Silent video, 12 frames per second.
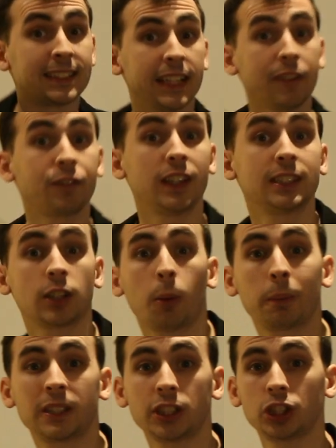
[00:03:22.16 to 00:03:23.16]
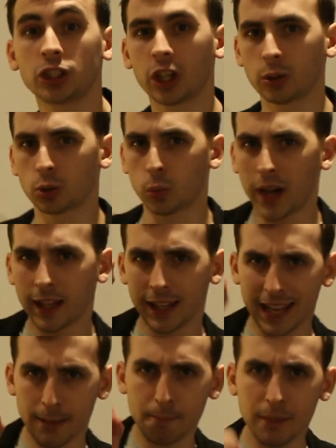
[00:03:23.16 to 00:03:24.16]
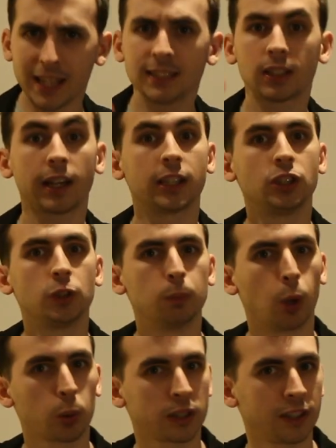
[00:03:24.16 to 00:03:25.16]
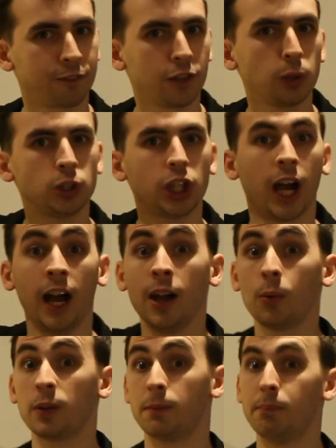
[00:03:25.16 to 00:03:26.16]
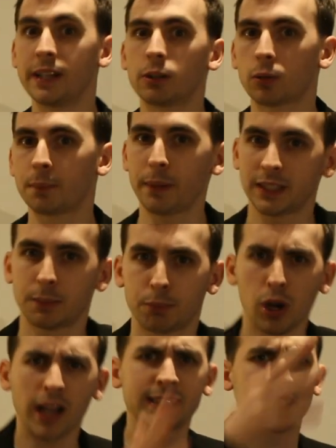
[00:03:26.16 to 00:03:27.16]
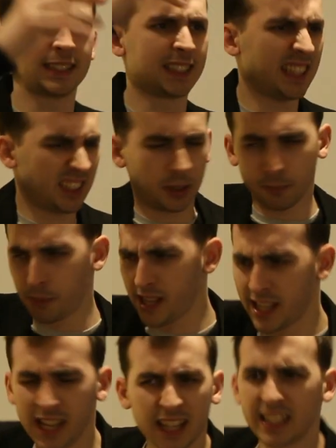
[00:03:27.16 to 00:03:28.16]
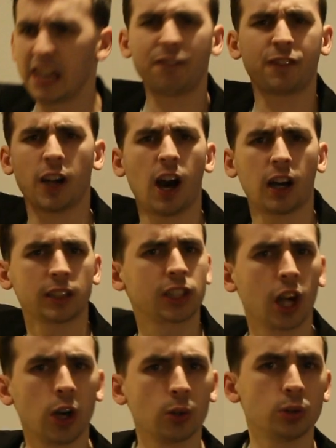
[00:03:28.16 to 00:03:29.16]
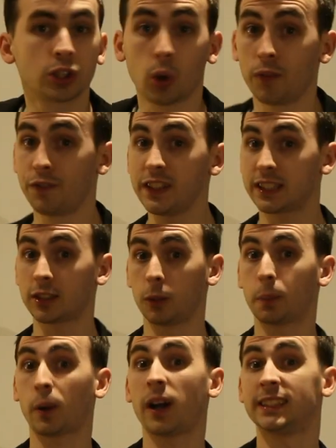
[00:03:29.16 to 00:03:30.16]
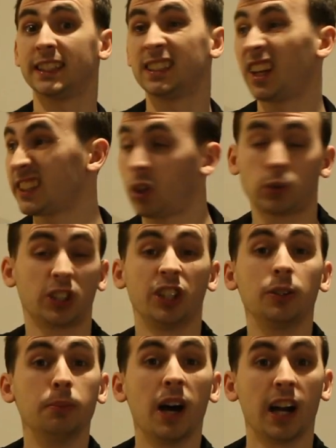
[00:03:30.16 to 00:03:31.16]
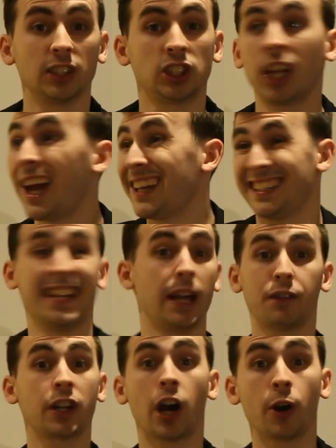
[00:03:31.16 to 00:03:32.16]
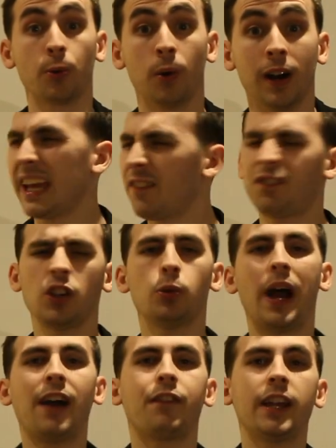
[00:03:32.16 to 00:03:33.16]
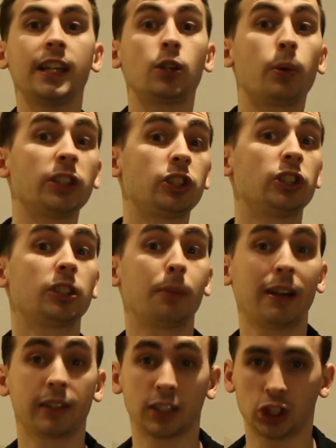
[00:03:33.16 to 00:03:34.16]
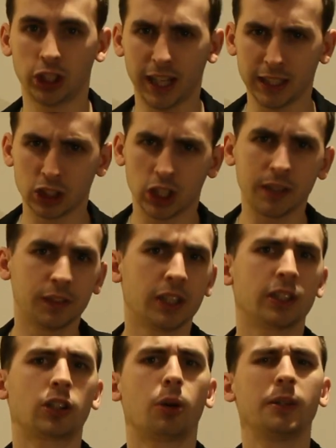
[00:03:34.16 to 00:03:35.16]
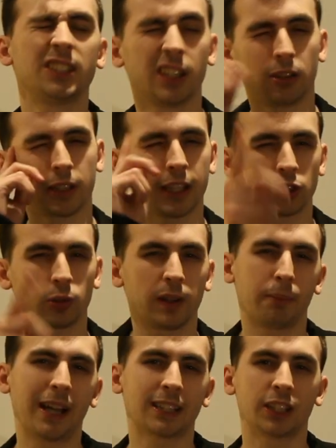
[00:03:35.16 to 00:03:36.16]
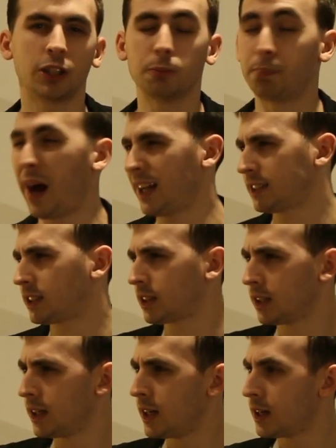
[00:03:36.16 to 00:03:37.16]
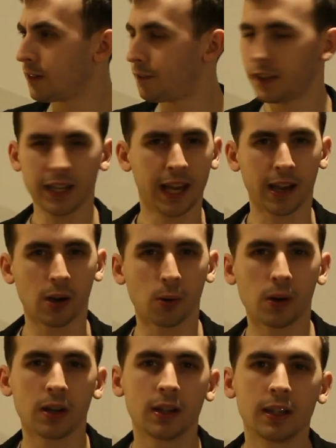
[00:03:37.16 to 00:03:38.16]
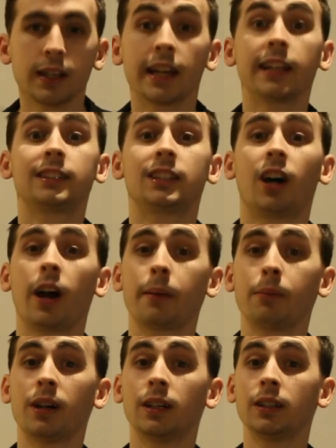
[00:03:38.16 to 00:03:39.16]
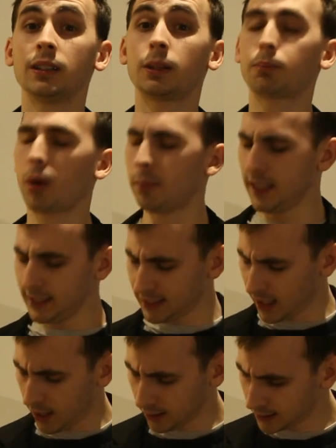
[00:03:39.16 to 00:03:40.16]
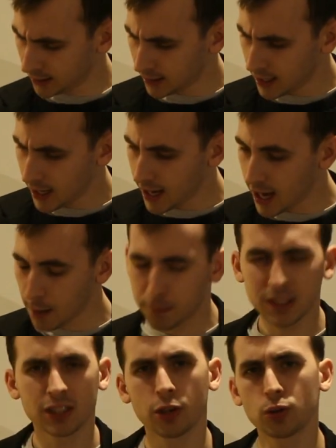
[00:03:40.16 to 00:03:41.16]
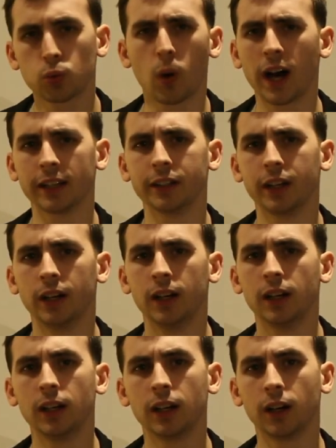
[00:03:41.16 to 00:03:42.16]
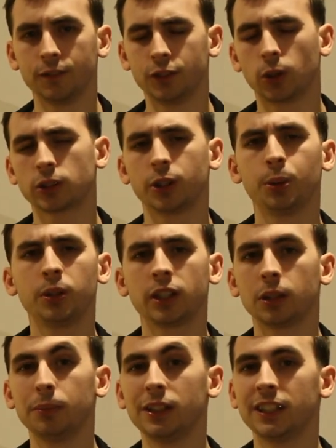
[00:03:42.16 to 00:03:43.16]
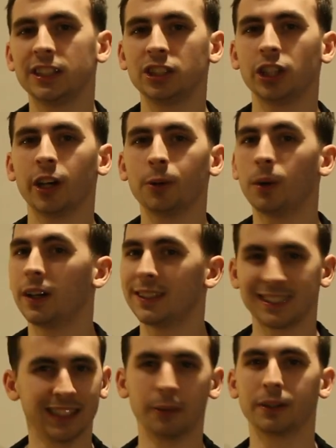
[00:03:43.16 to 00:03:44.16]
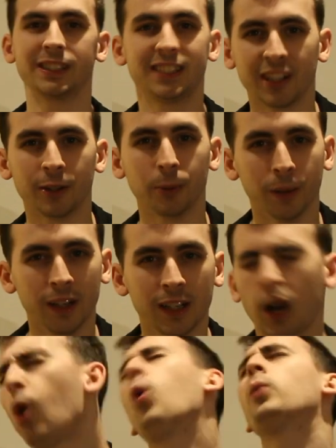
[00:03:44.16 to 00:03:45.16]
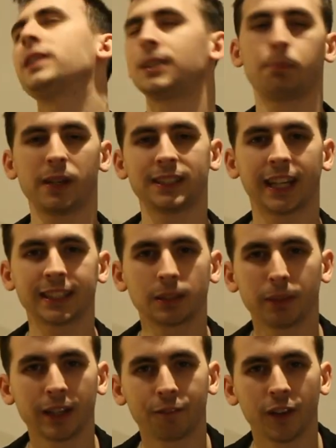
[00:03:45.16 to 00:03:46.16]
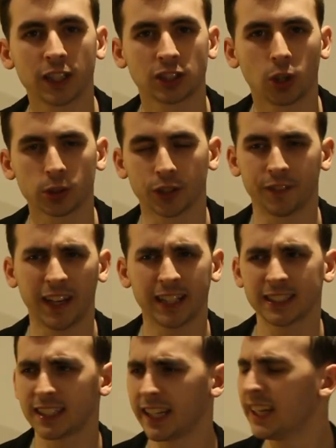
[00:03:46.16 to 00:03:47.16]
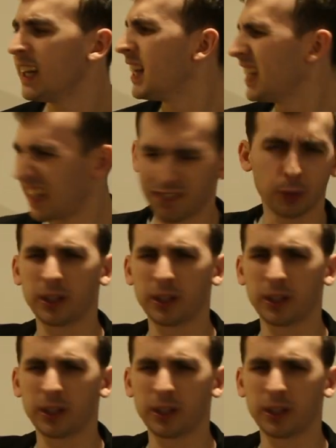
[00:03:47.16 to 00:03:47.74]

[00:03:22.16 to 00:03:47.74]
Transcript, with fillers: And if this competition goes well, it means I can do more in the future with bigger and better prizes. This could be gift card codes or physical prizes like Doctor Who merch. You never know. If you have any questions about this challenge, leave it in the comments and I'll get straight back to you. But for now, it's time to probably start episode 1 of Doctor Who The Community Show Series 2. Oh, it's a big day to be a First Doctor fan, isn't it? If